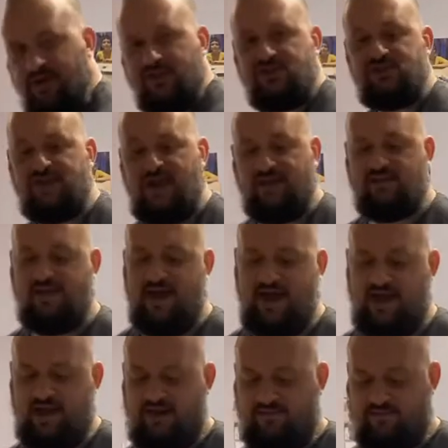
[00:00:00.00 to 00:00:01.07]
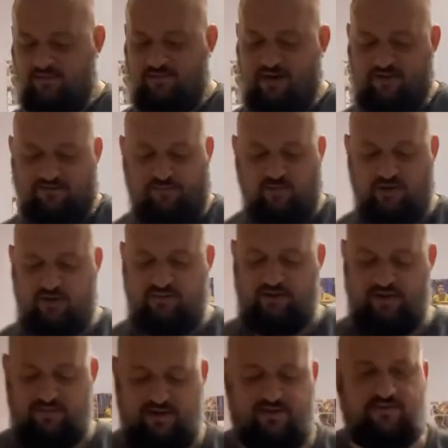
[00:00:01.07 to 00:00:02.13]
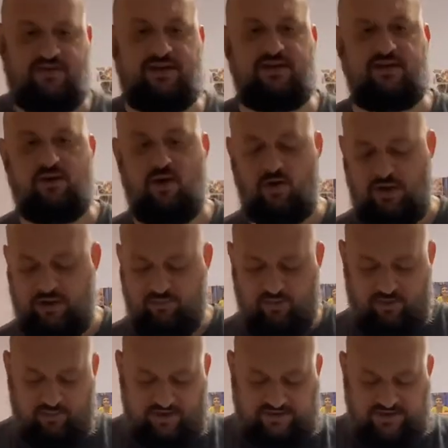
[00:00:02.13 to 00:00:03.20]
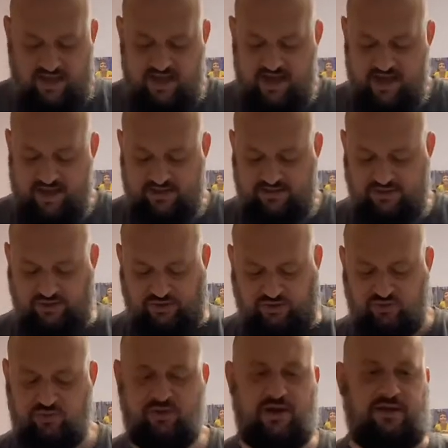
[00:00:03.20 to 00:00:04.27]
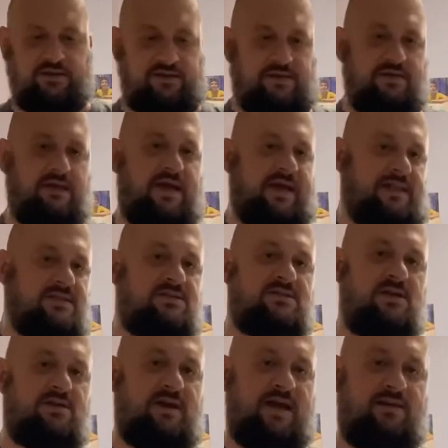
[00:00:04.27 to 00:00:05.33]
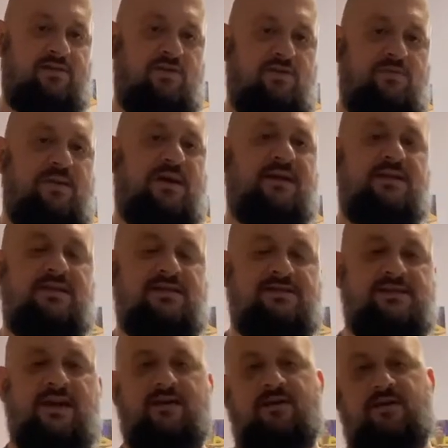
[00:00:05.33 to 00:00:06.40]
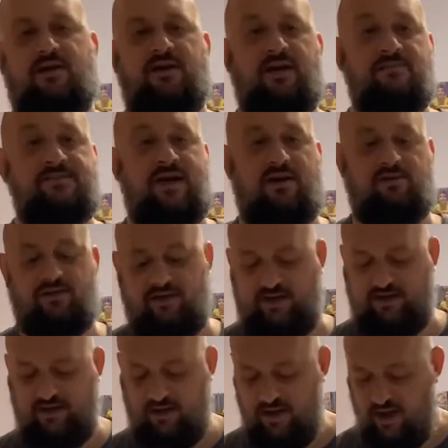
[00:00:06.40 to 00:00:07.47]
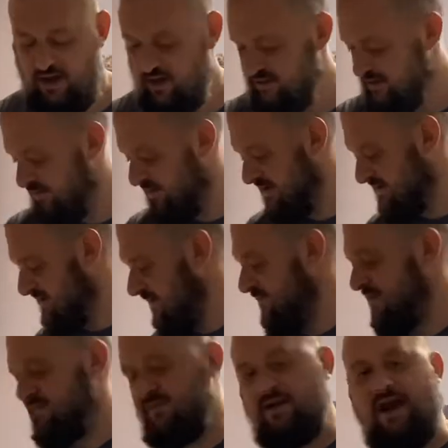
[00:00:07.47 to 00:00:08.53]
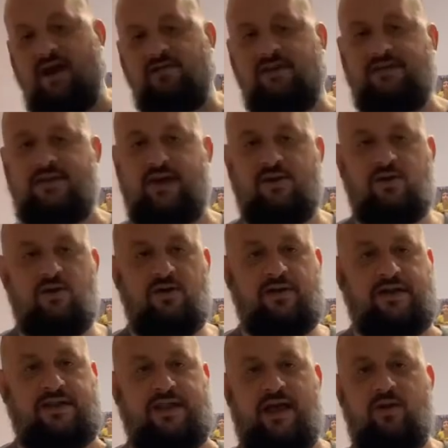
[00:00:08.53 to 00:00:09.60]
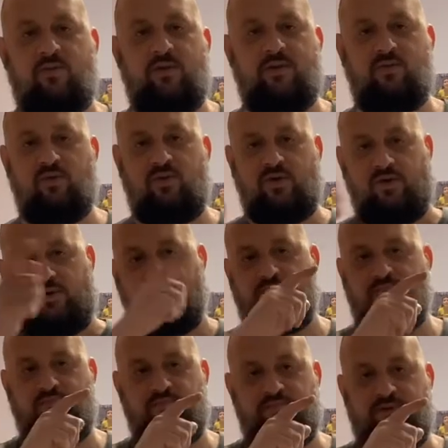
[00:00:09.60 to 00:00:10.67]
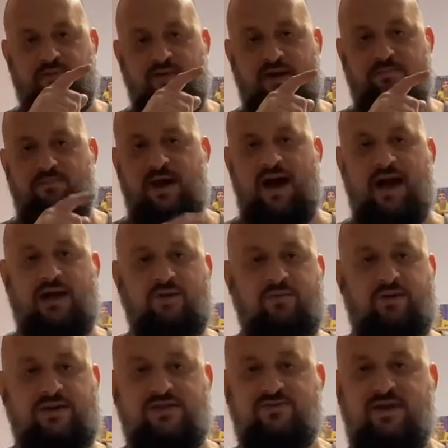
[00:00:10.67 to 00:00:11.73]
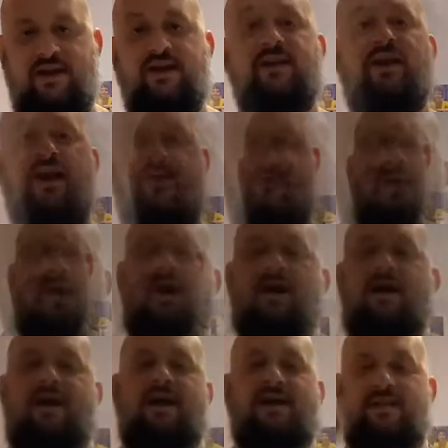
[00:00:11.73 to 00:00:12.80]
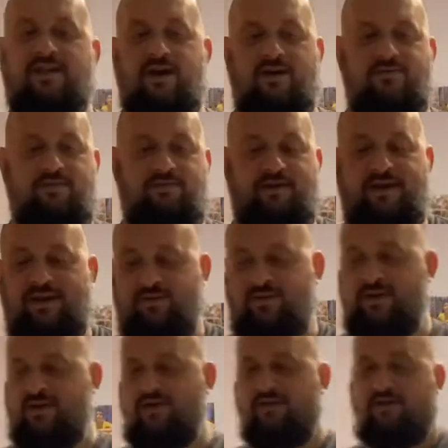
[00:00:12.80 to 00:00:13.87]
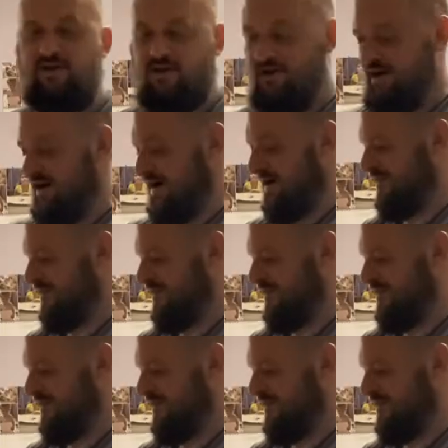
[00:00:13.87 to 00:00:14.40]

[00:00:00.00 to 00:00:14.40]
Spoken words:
to check that after about 40, maybe if you need to go a couple more minutes, until you can insert a toothpick into the center and it comes out clean. So we're going to set there for now, let that cook, and then we will be right back when it's ready to go. Alright, hello everybody. Here we are